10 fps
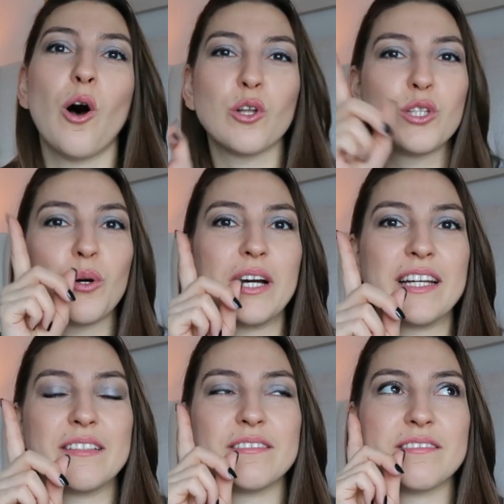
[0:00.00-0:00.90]
Although
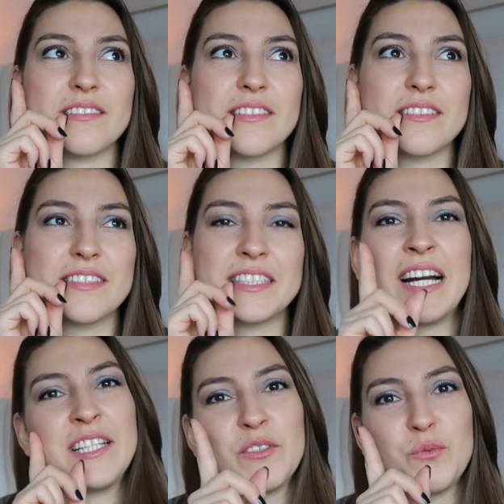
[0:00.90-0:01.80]
I
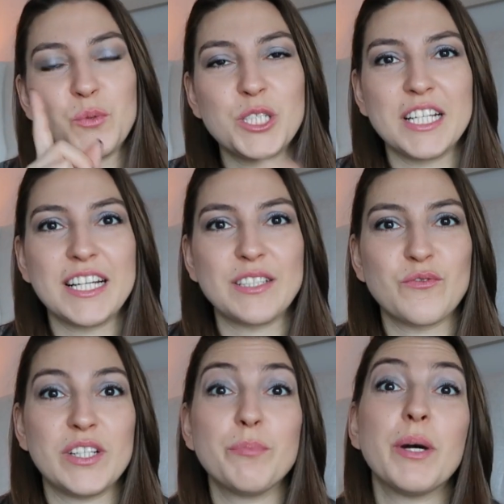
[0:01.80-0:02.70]
kind of wish I
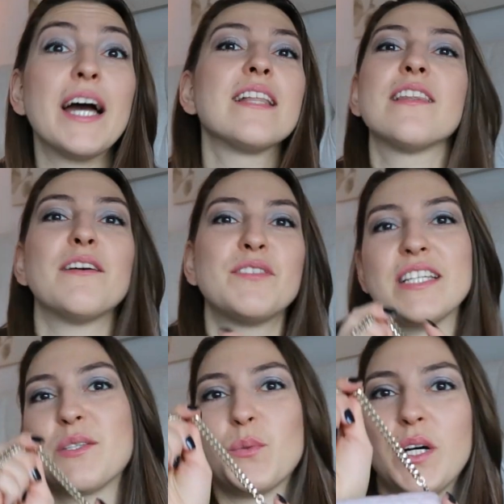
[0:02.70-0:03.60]
got red, but I love
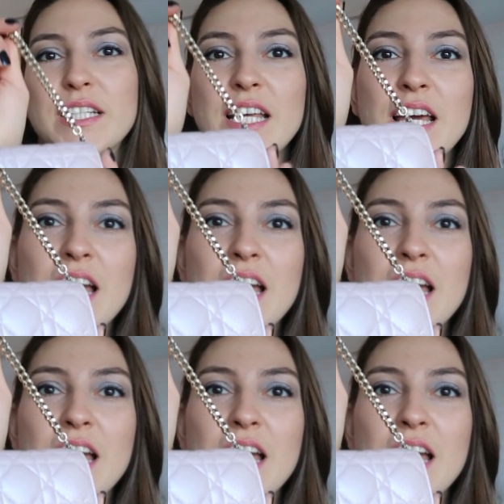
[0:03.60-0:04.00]
this one.